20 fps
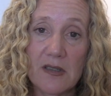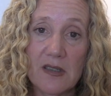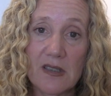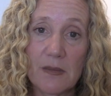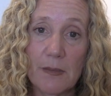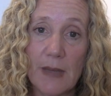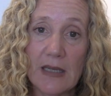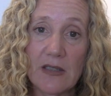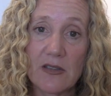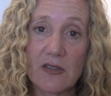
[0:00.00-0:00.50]

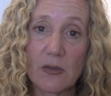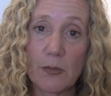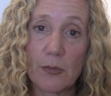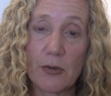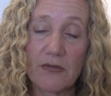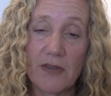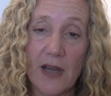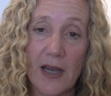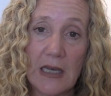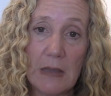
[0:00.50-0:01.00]
It's meant to
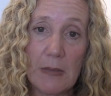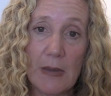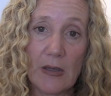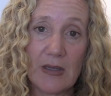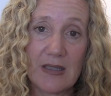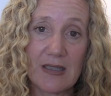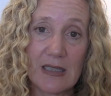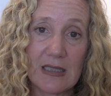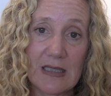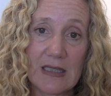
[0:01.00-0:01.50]
provide
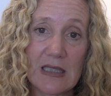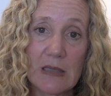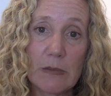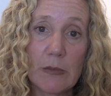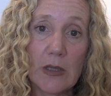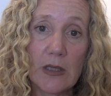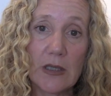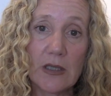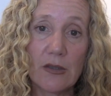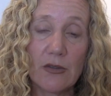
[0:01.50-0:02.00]
about 60
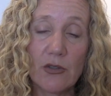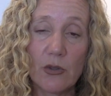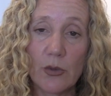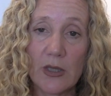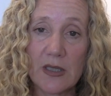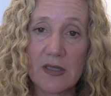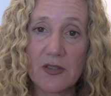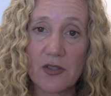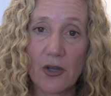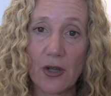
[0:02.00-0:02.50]
million
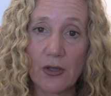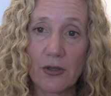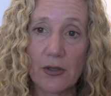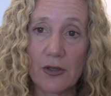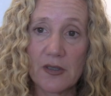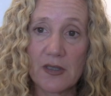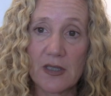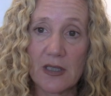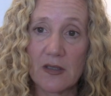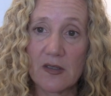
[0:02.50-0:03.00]
US
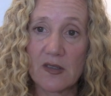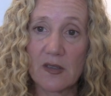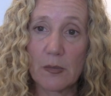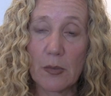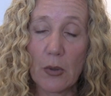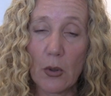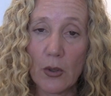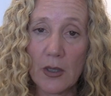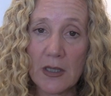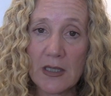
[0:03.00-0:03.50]
dollars in
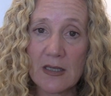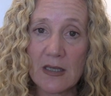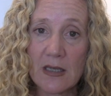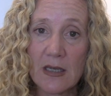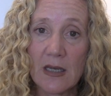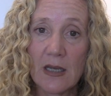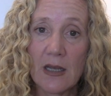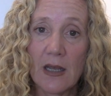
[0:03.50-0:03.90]
support,